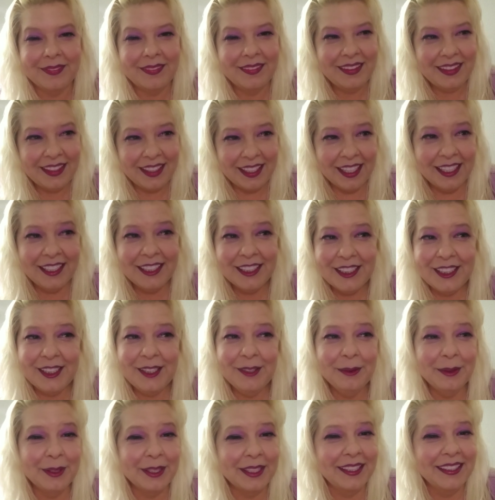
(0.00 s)
And she
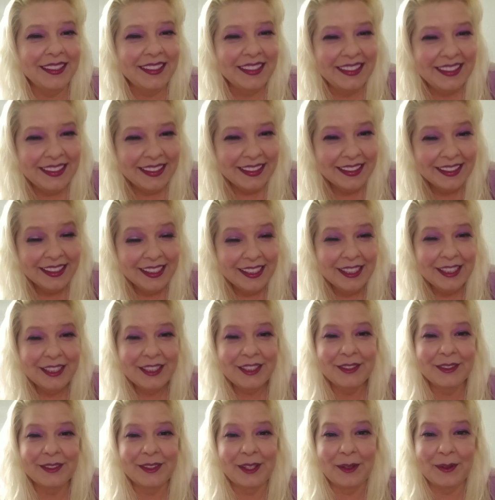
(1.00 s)
would
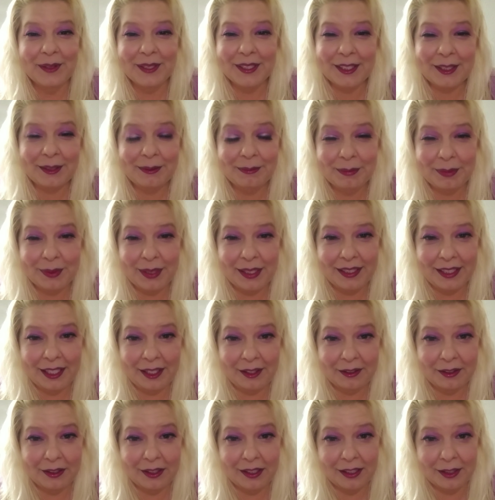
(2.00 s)
always complain how
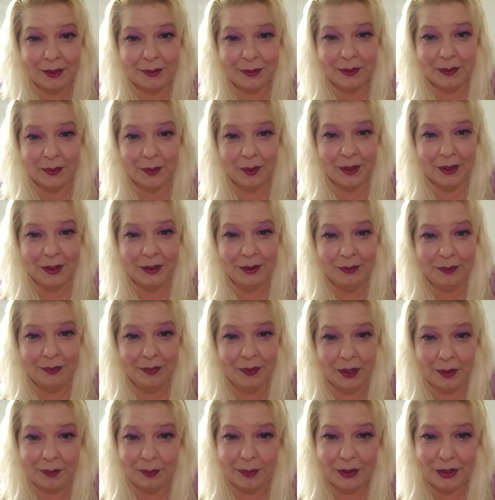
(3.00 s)
her husband wanted to
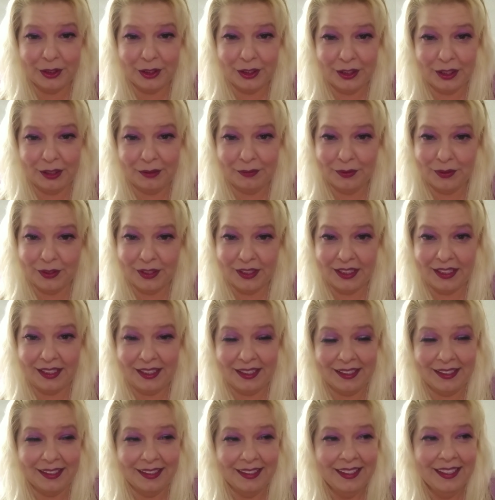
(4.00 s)
fuck, but she never
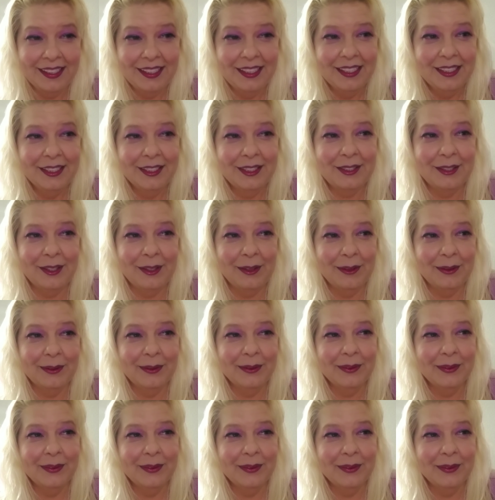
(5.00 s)
did. So